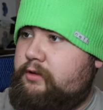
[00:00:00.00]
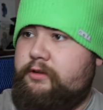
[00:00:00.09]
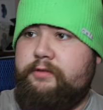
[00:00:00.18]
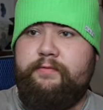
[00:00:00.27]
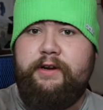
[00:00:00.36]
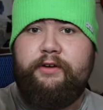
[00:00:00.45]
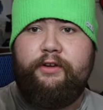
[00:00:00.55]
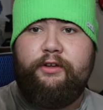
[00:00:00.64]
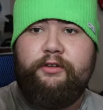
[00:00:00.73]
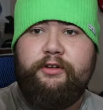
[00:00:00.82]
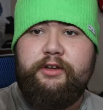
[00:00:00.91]
Looking very
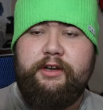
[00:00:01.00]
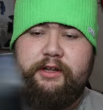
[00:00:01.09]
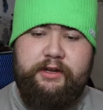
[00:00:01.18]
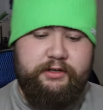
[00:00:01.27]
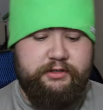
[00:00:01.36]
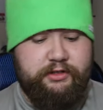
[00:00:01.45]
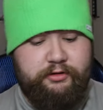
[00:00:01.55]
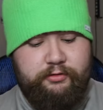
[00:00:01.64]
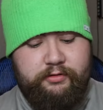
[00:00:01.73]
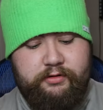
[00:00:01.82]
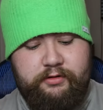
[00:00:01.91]
good.
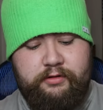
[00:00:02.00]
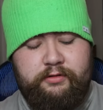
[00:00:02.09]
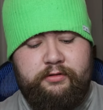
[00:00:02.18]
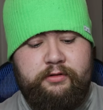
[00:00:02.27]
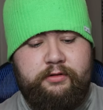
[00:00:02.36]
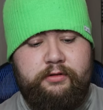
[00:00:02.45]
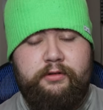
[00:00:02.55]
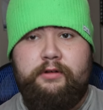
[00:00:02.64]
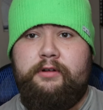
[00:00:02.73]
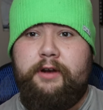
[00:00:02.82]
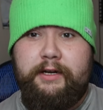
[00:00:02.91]
So
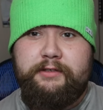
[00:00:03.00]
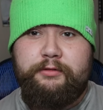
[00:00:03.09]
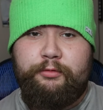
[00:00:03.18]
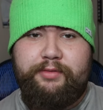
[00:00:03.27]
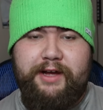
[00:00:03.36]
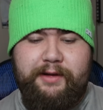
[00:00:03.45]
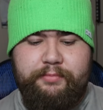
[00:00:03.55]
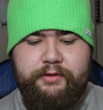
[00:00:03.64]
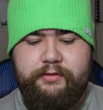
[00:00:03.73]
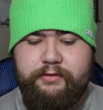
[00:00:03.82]
nice little pop.